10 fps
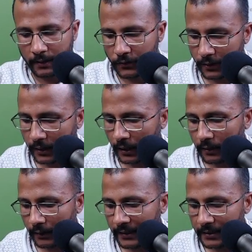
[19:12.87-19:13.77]
So here I'll
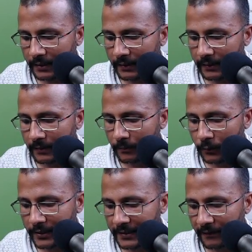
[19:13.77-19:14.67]
write
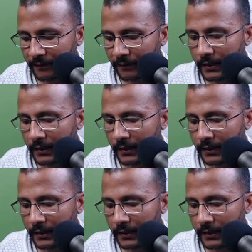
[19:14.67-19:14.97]
printf.